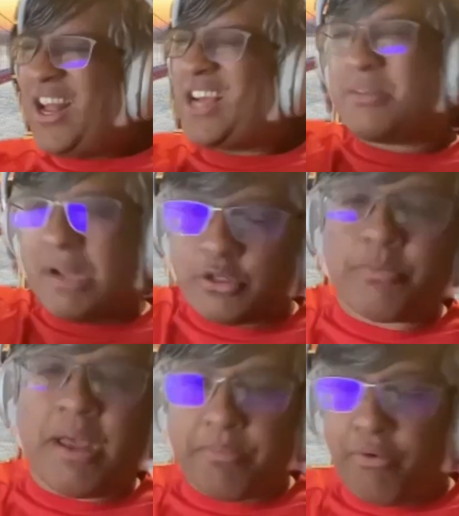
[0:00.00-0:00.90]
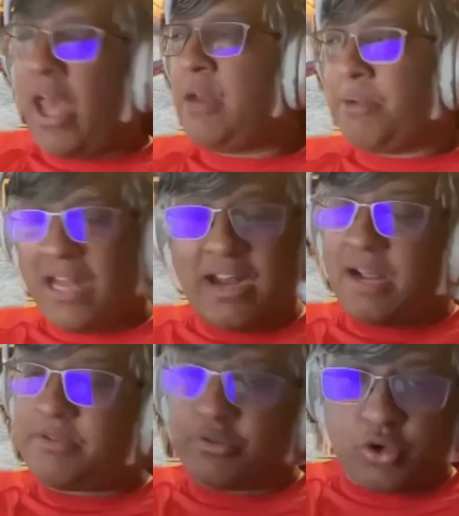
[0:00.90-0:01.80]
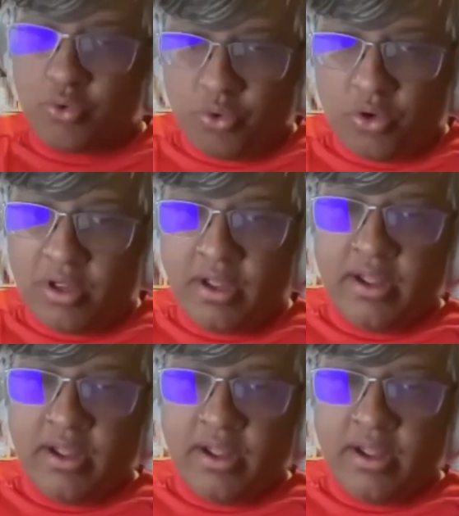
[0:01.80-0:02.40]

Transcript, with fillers: Like sometimes you make bread, but a lot of times it's a gruel.